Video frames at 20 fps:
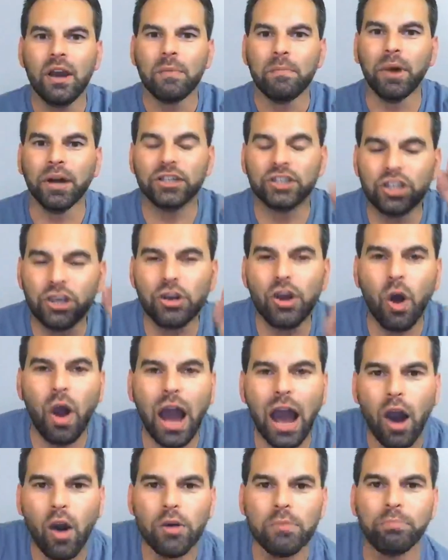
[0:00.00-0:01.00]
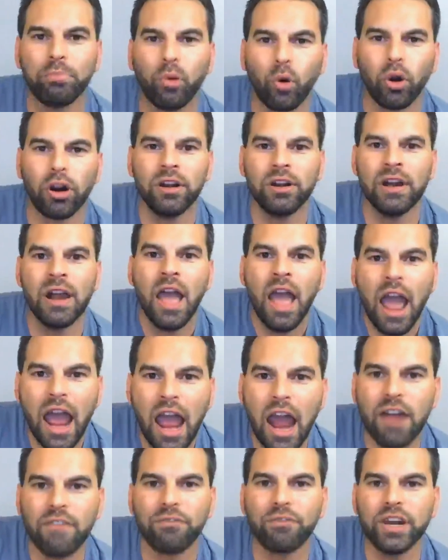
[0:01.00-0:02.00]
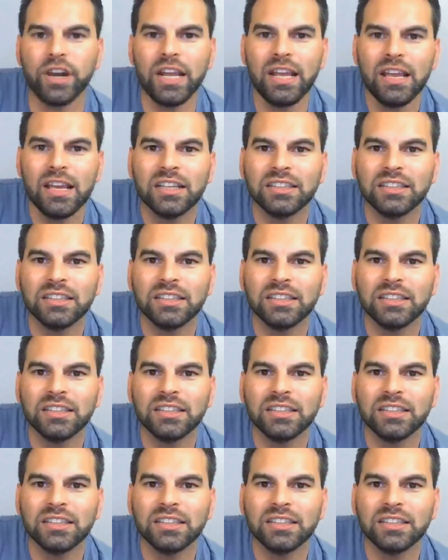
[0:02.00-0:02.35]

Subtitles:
But do you know how important every